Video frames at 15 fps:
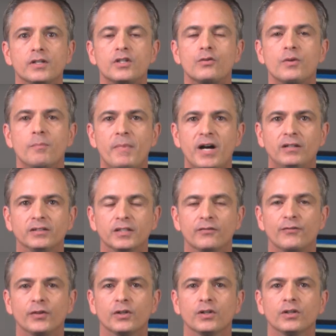to Imelda
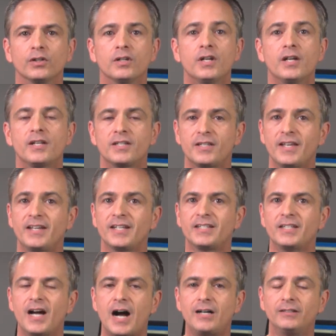for her to then
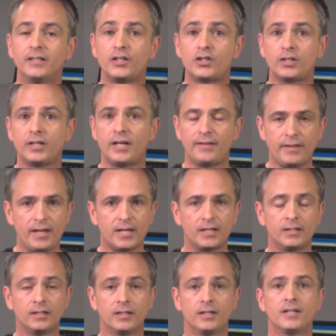acknowledge and then